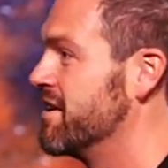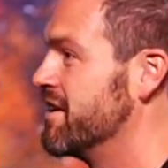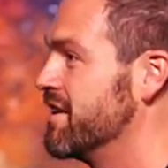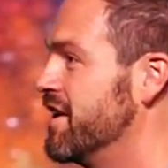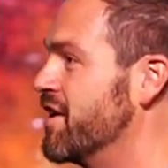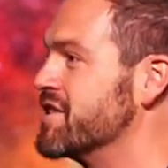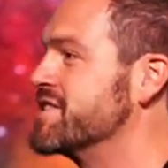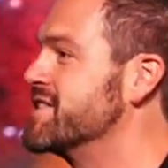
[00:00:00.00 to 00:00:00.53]

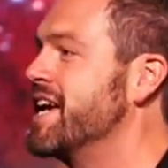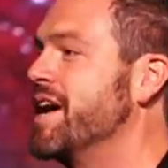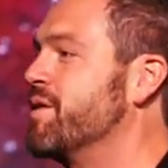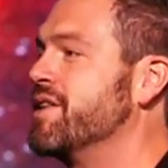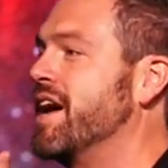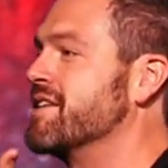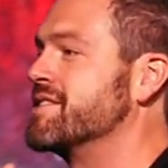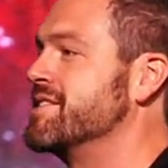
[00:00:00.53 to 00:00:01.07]
No, to say it
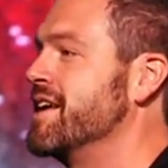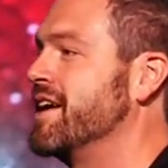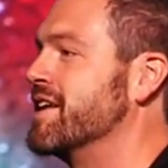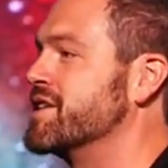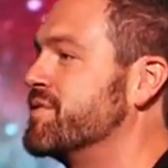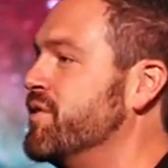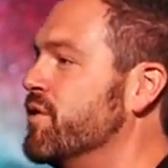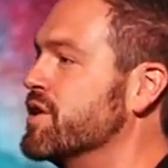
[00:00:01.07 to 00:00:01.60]
without seeing it
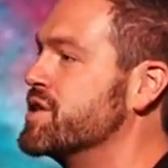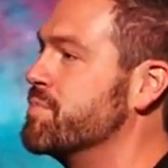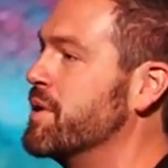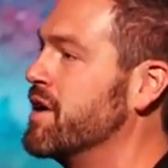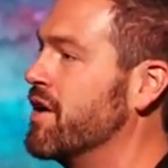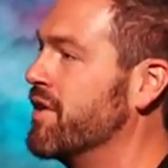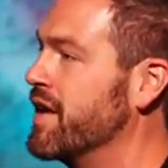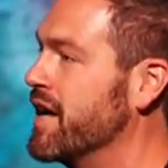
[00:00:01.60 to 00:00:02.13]
is foolish, but
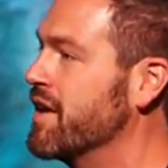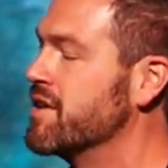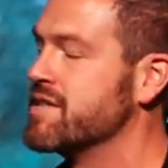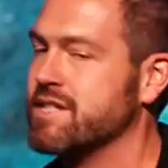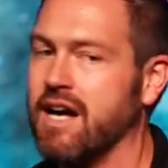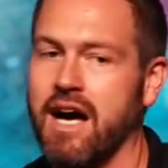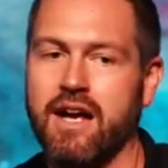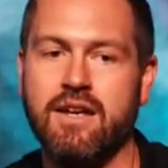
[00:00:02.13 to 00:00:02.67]
on the other
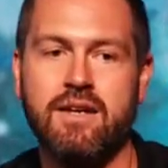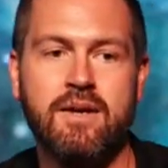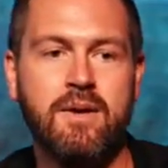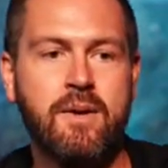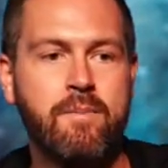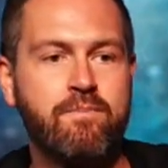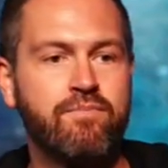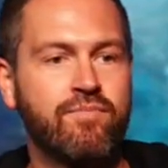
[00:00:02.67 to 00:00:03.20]
side,
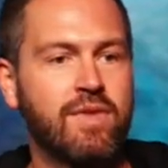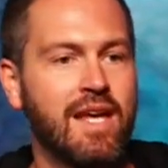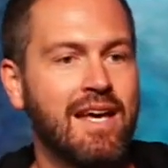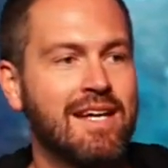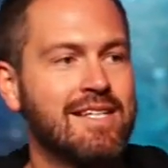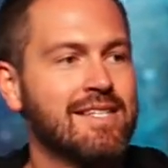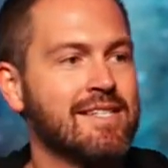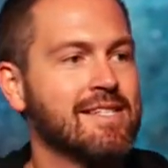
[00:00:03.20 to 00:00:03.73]

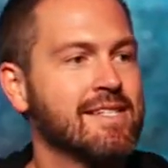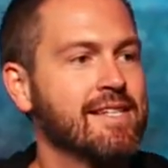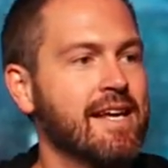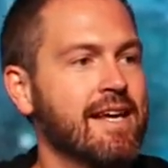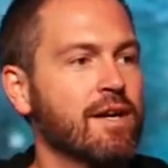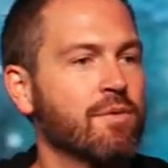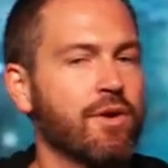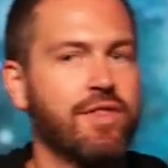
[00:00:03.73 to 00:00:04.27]
to
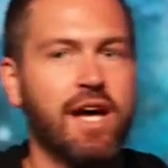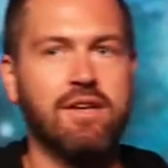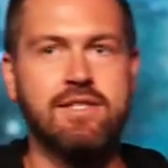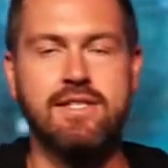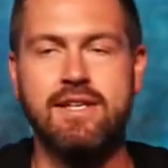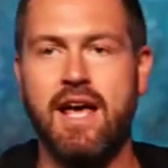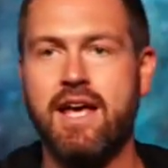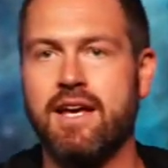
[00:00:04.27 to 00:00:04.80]
see it without
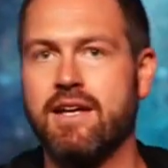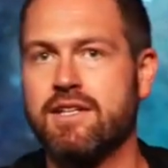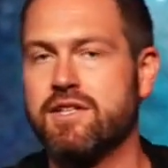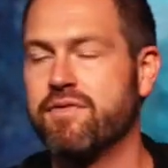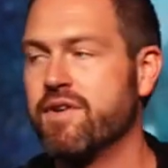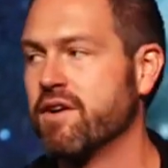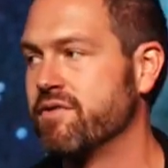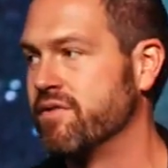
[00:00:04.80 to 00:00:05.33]
saying it is
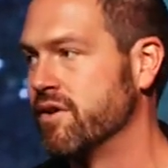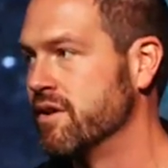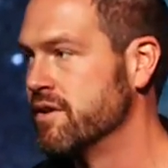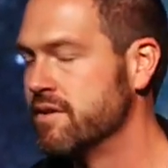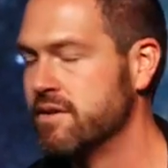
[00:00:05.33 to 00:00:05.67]
fearful.